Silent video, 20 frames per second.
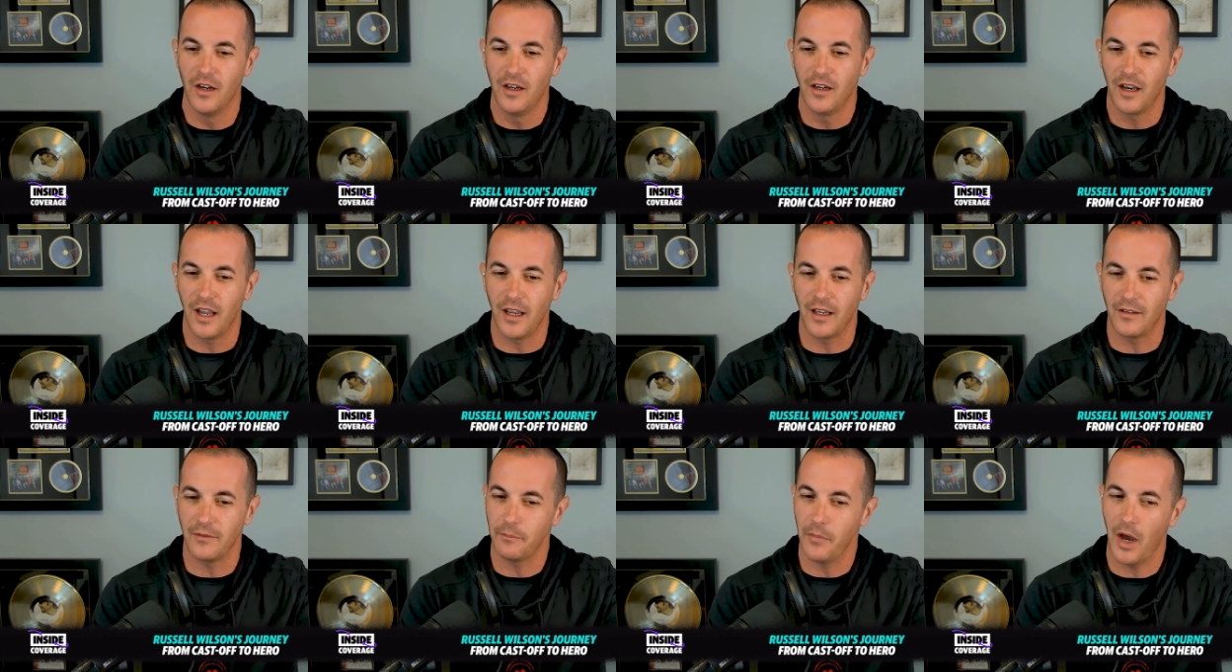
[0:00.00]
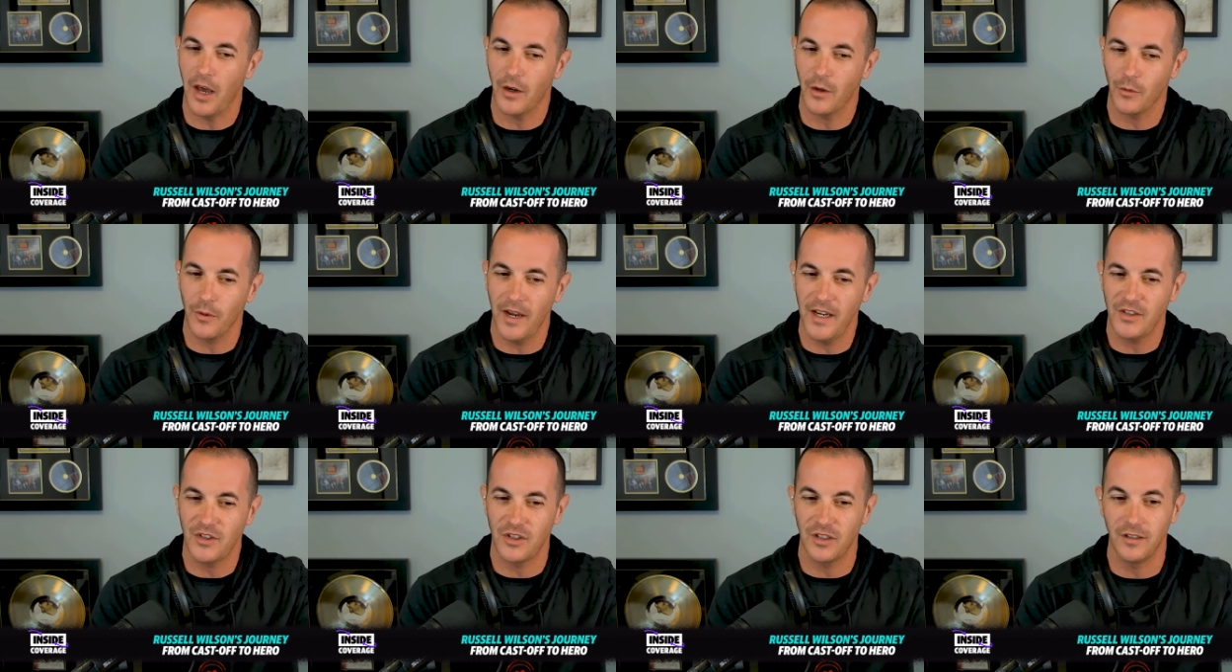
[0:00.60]
Like,
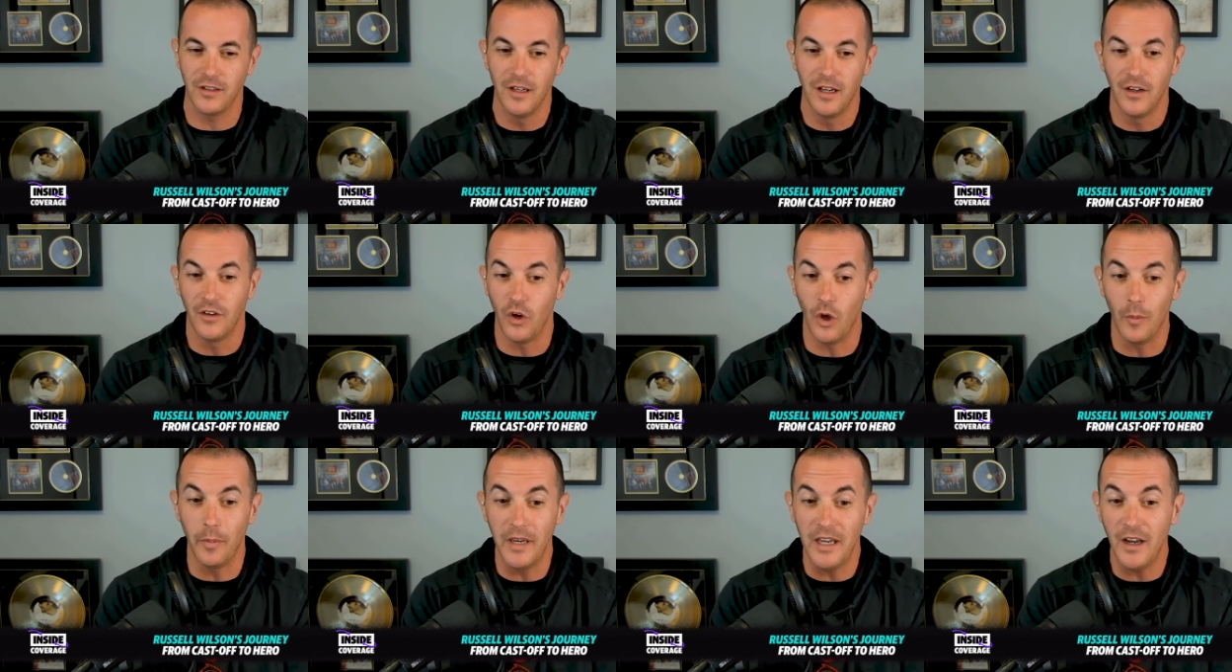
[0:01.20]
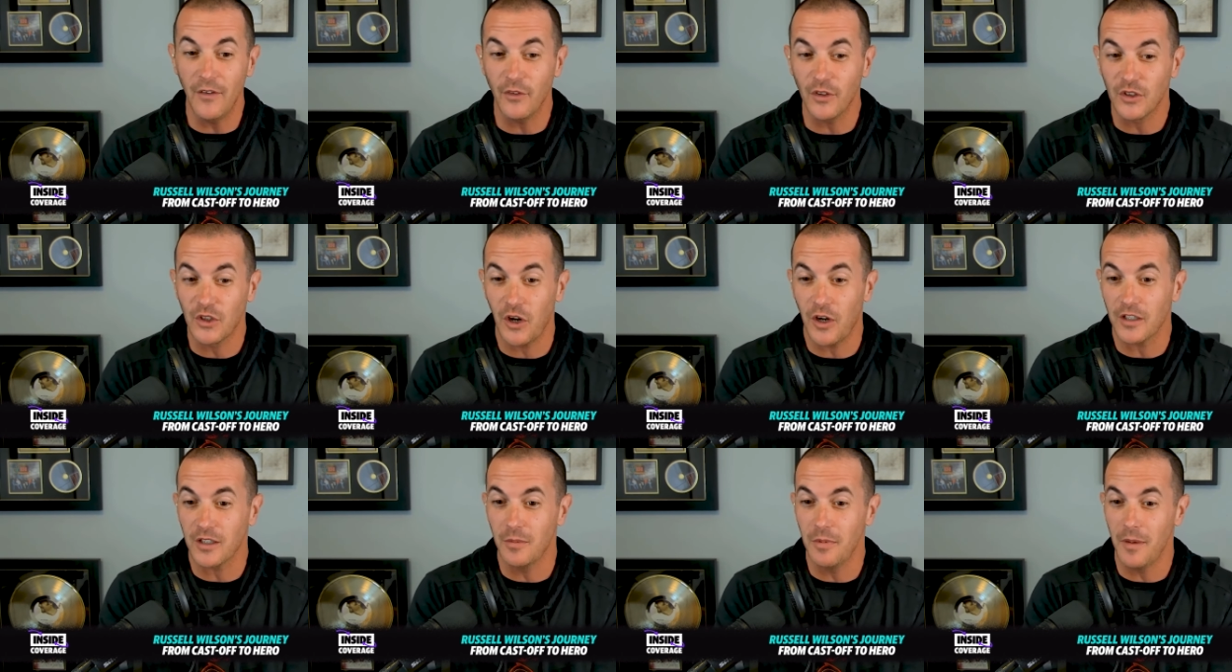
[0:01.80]
moderation. Nobody ever
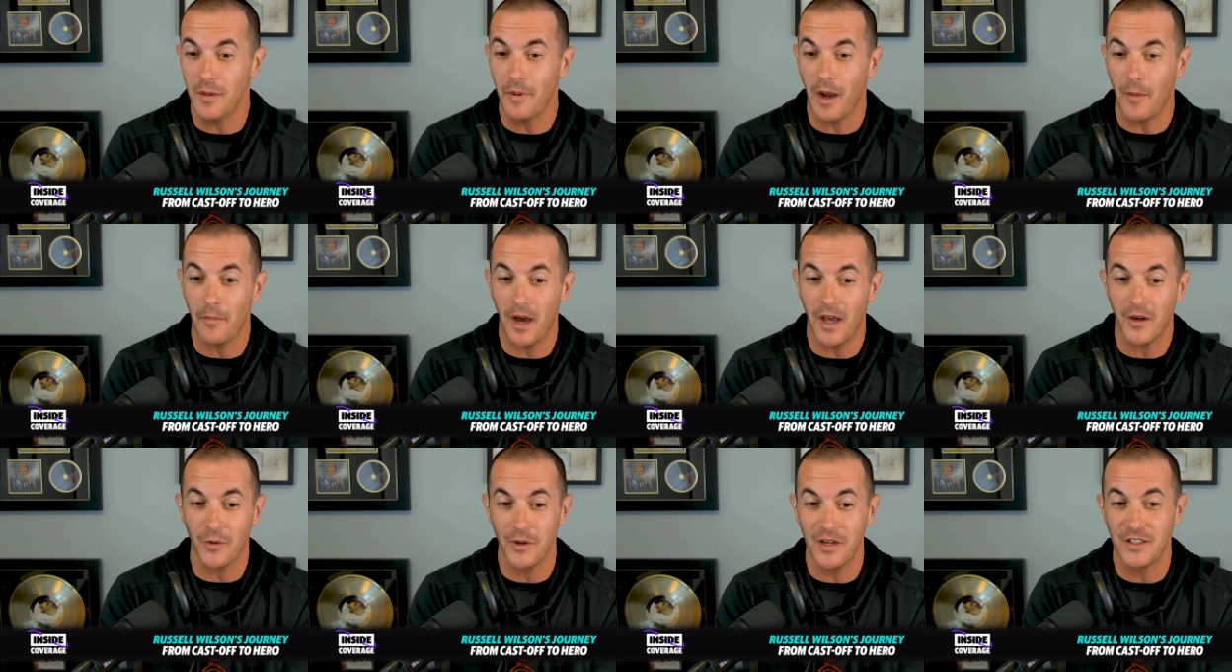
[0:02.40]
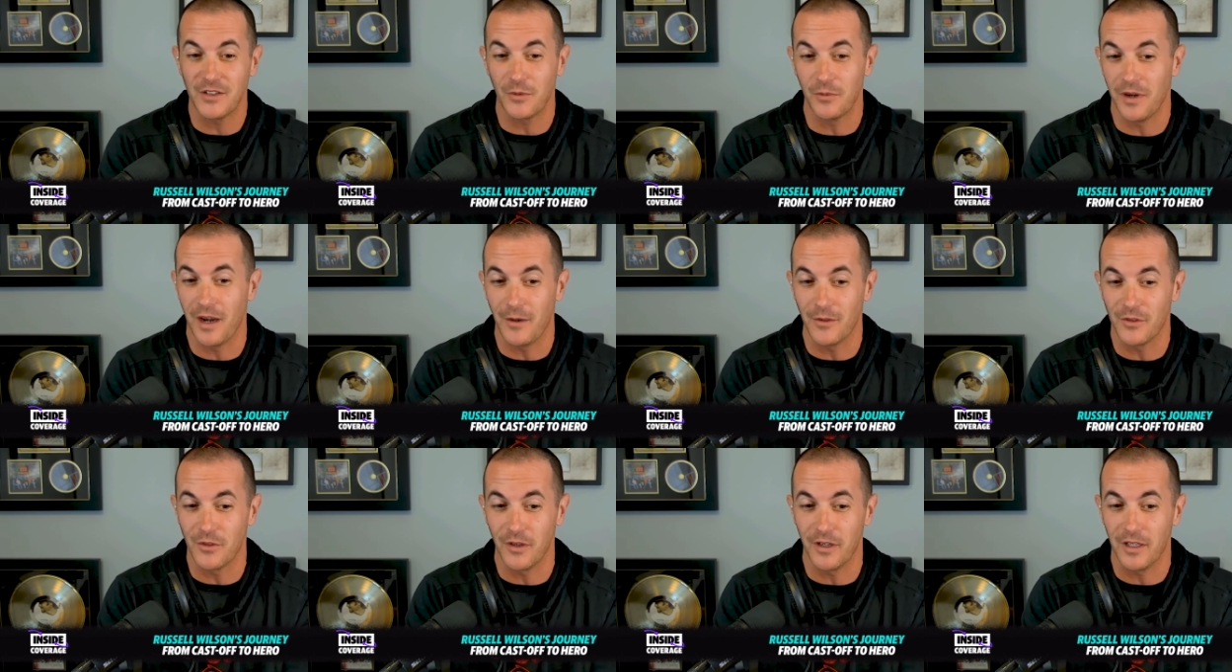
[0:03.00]
talked to me about moderation when I
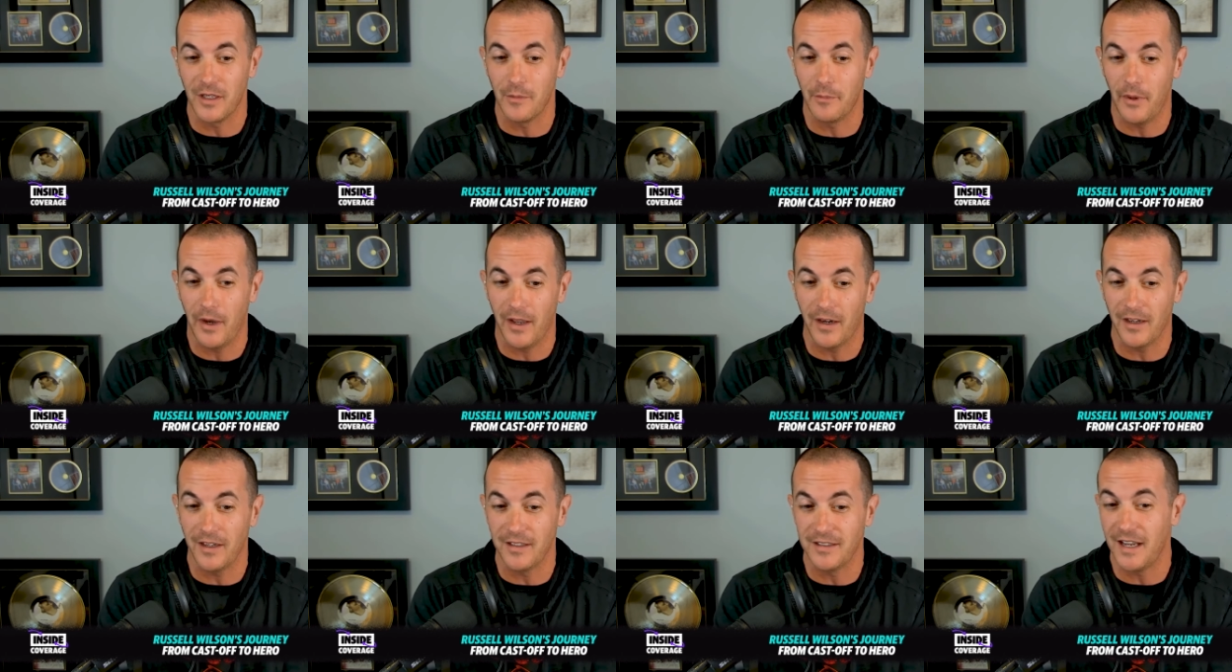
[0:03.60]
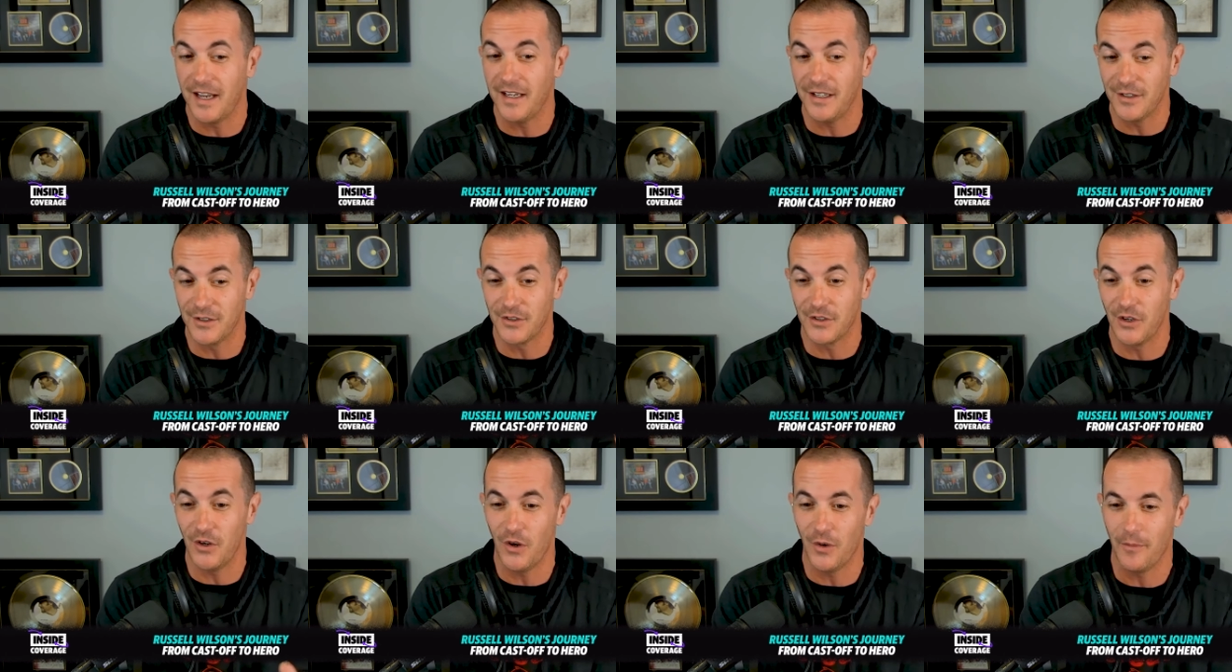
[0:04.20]
was drinking a bottle a day
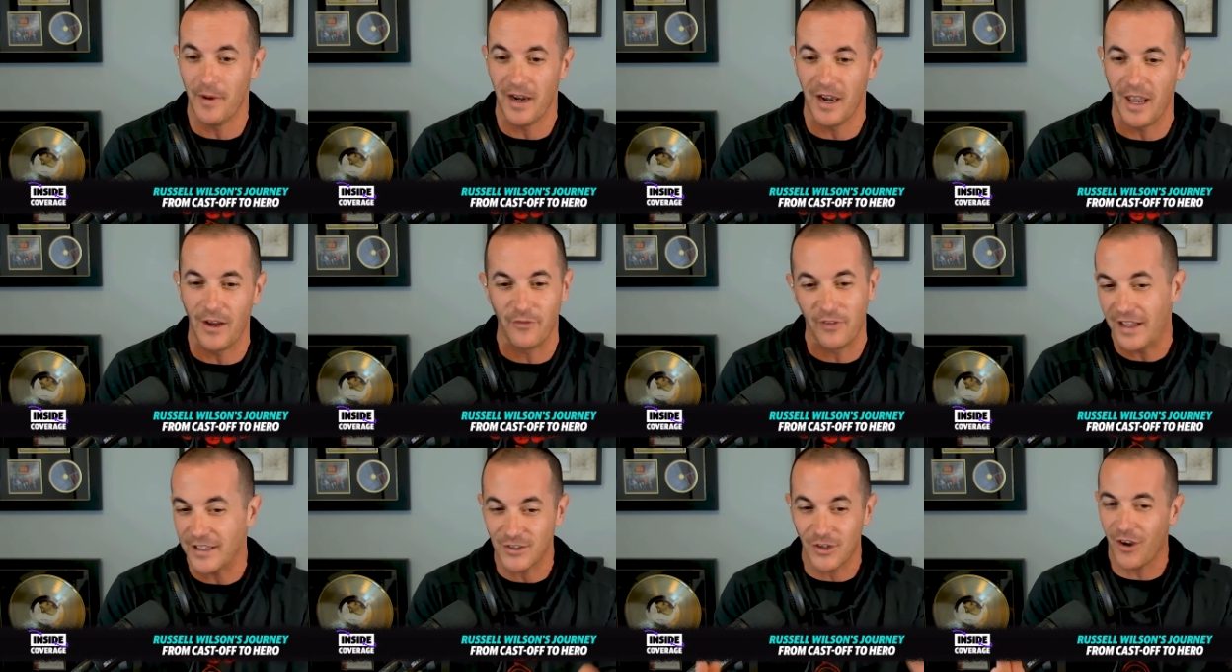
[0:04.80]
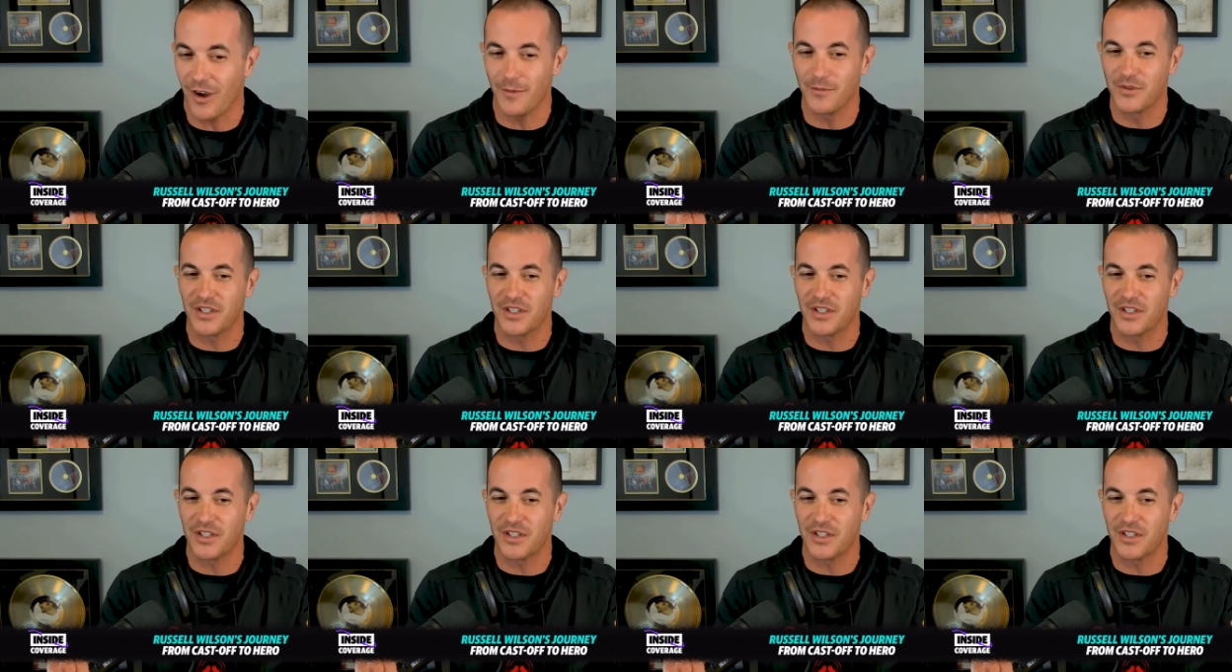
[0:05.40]
years ago in my life. That's all I'm